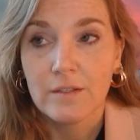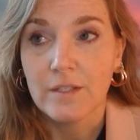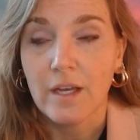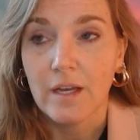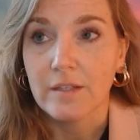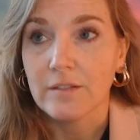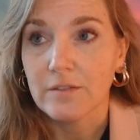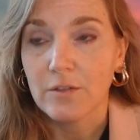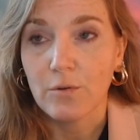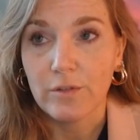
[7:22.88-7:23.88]
Yeah, I
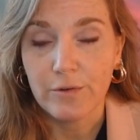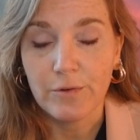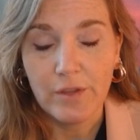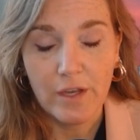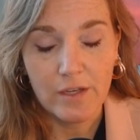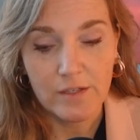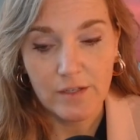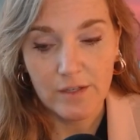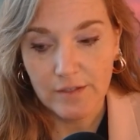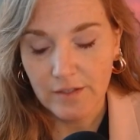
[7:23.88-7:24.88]
totally agree with that.
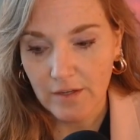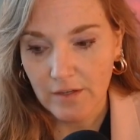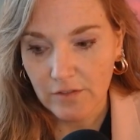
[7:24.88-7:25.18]
And